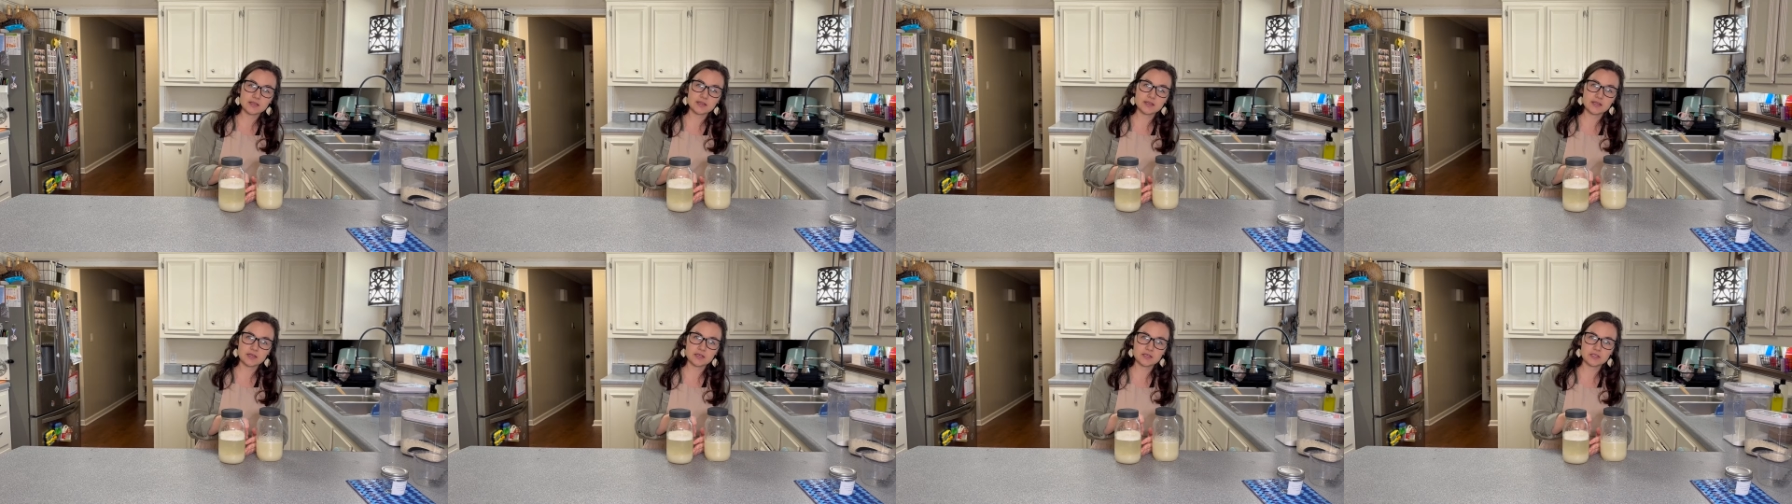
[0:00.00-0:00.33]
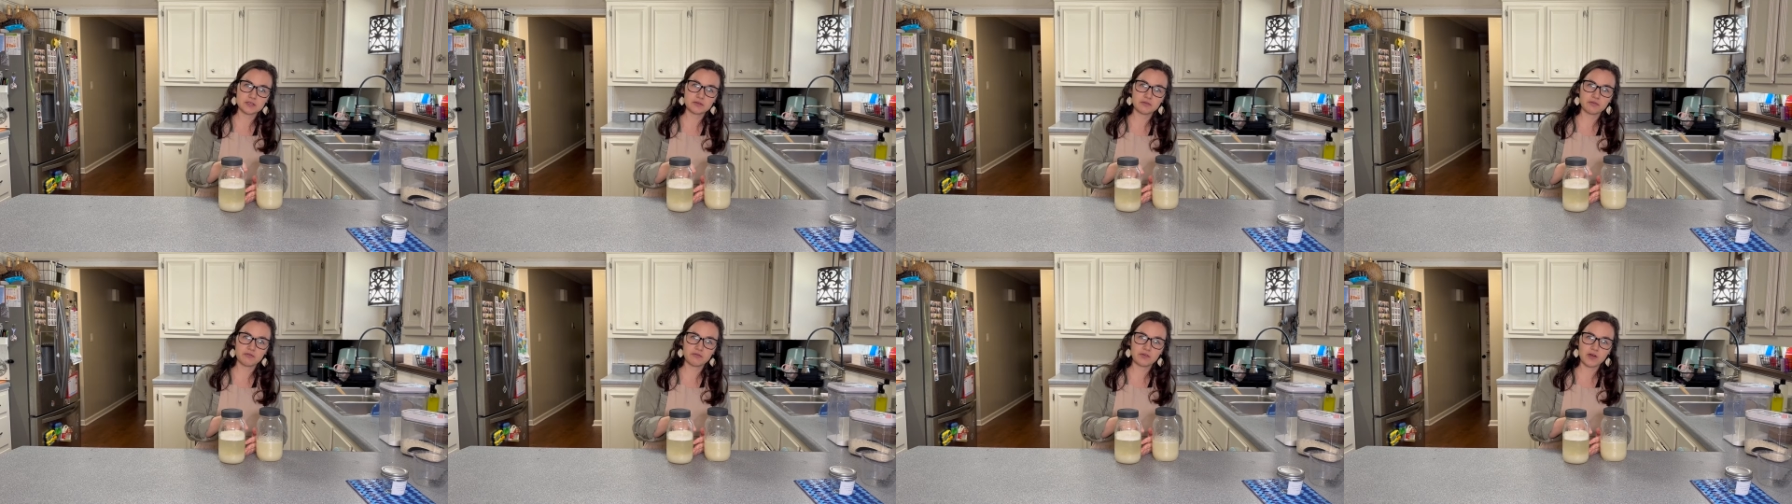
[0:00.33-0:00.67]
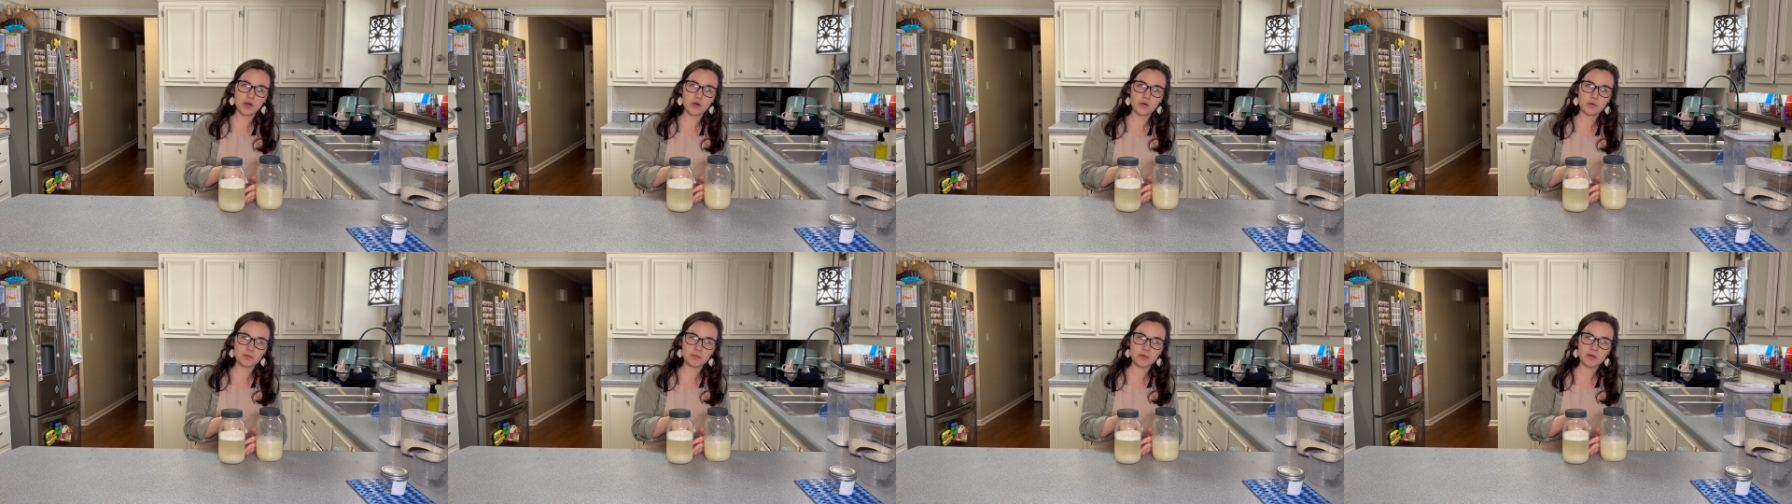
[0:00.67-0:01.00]
this
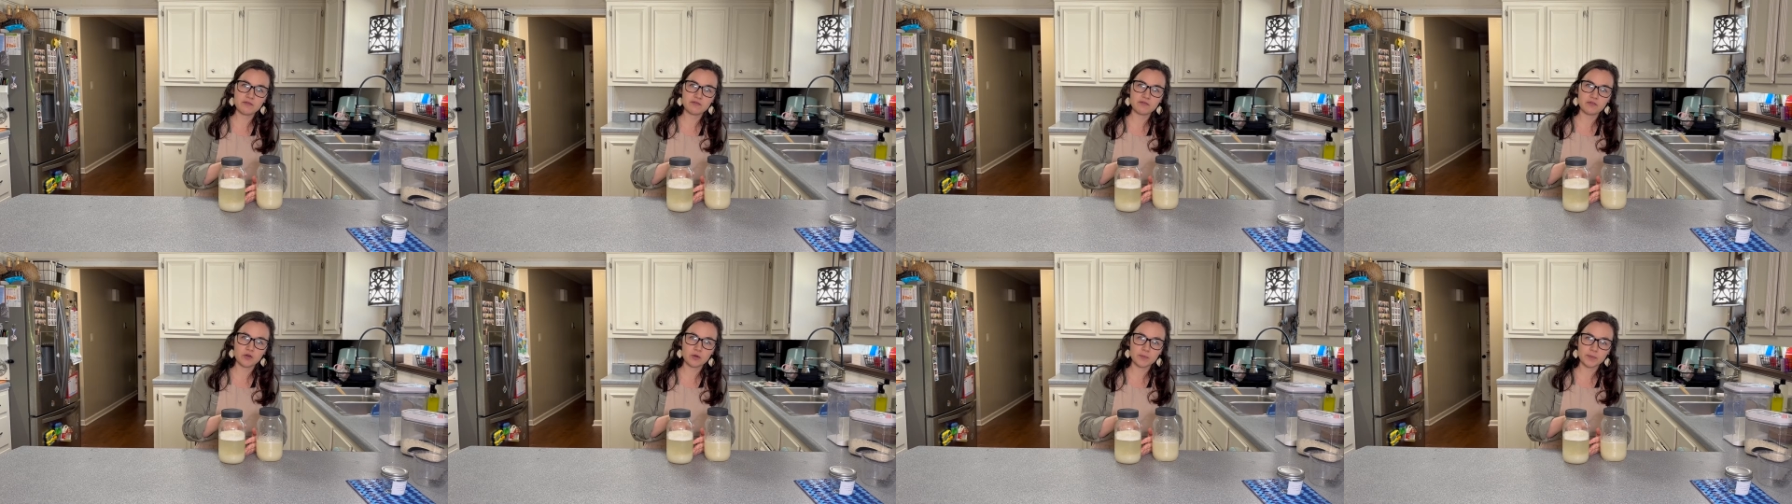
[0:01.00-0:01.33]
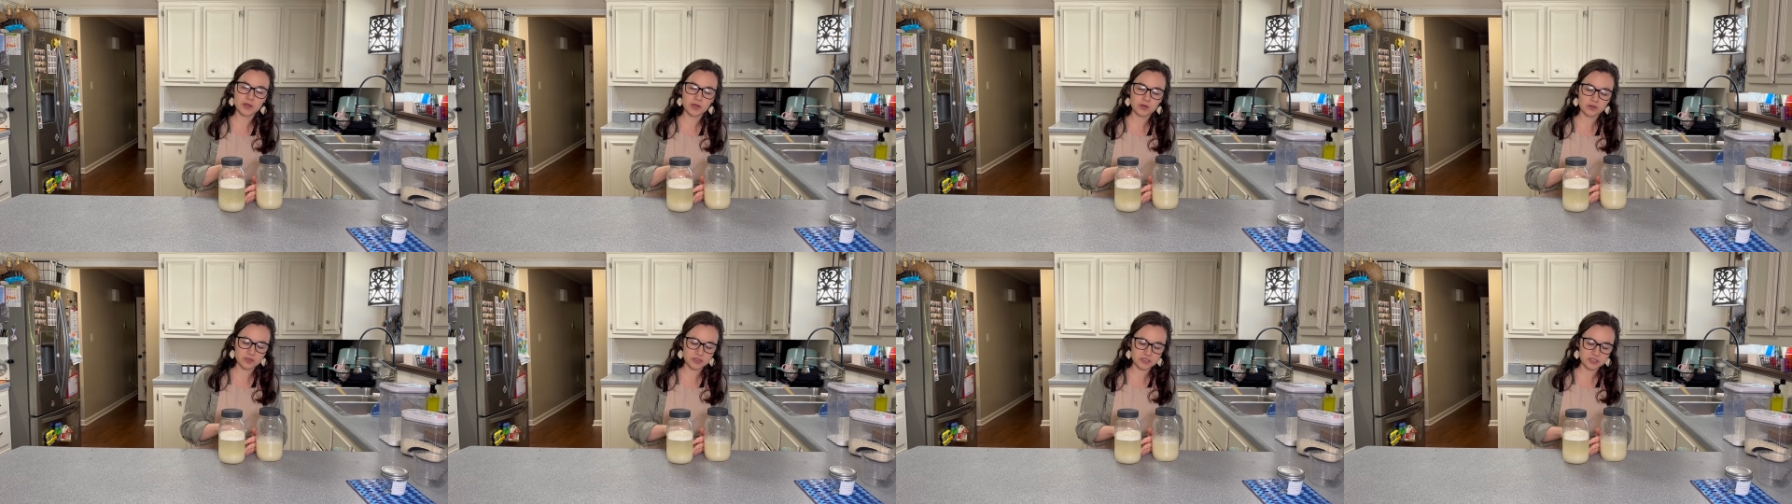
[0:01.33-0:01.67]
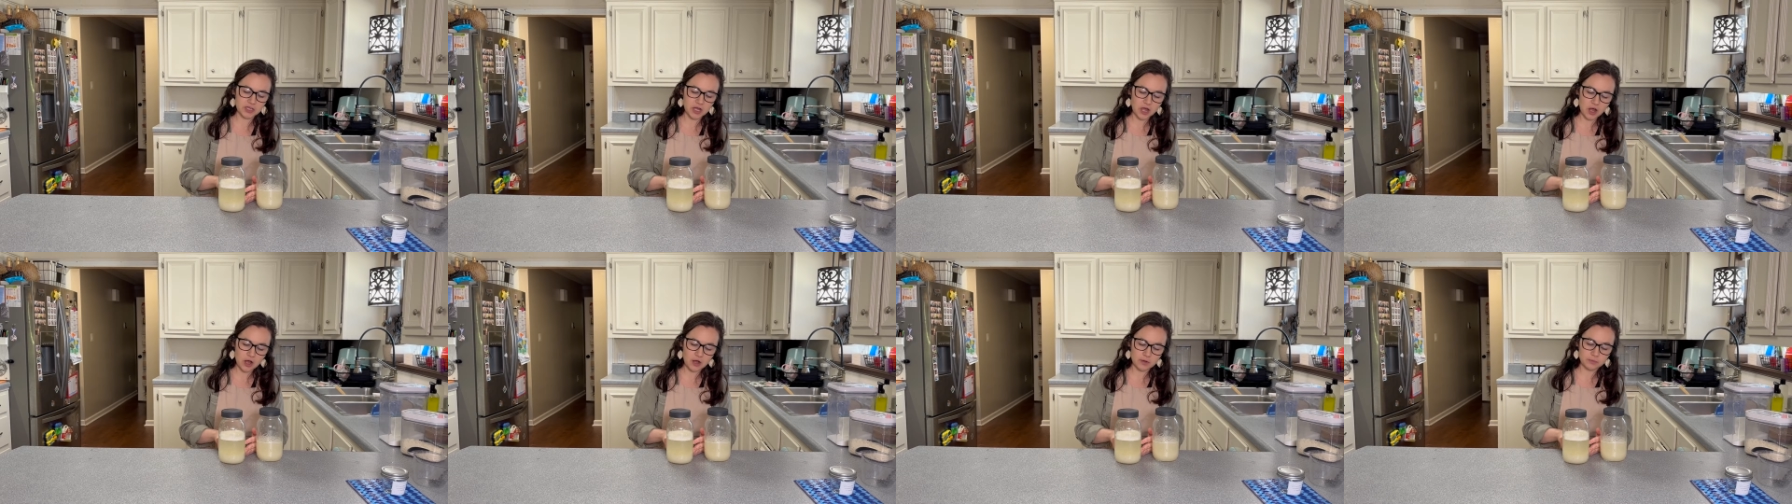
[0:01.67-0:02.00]
foam forming on the
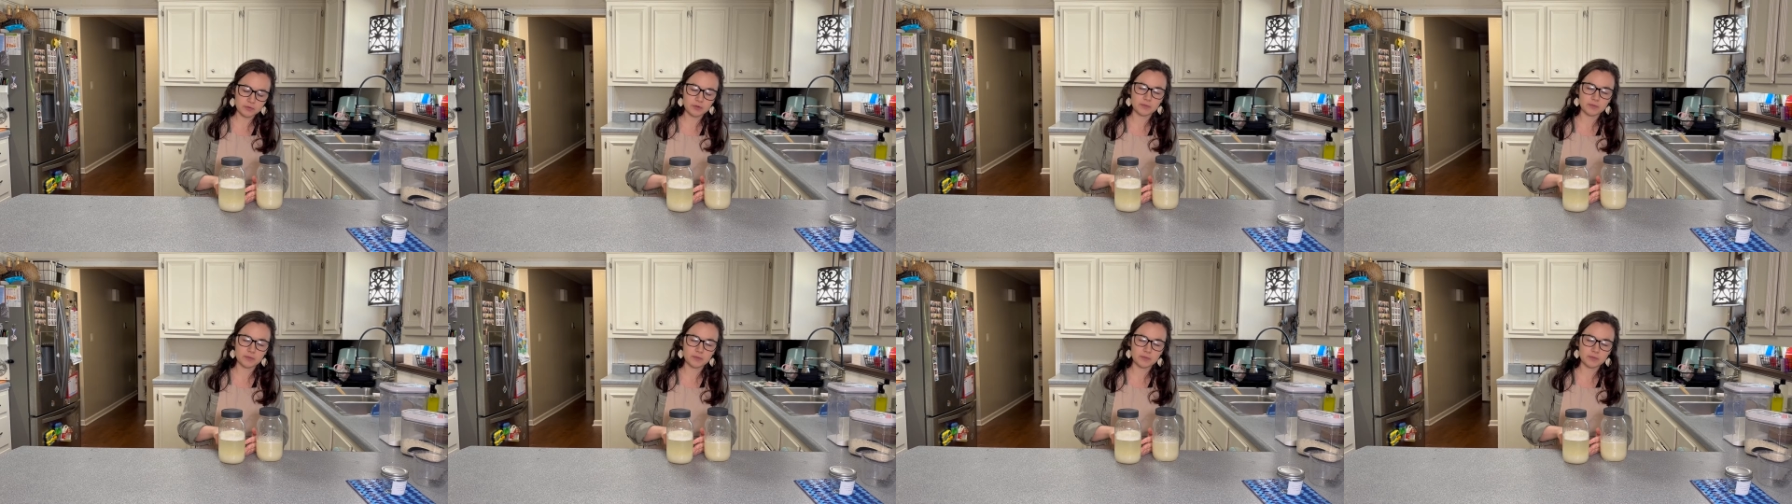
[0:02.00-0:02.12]
top,